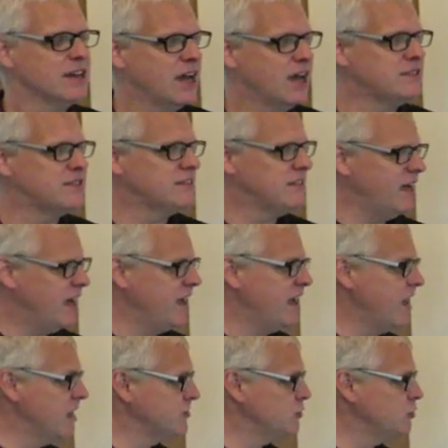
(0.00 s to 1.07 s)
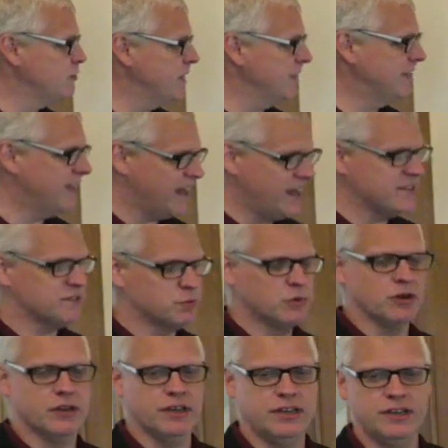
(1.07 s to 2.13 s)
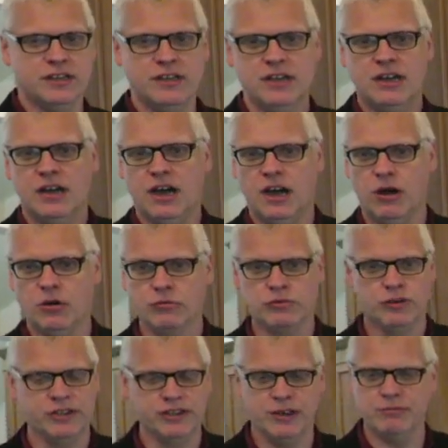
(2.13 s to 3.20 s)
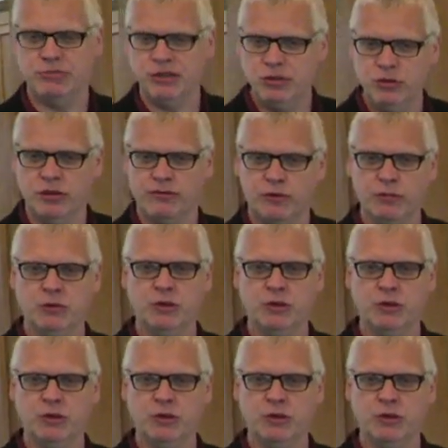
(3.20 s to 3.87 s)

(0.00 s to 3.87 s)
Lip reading: And today, as you may guess, we're in really a beautiful,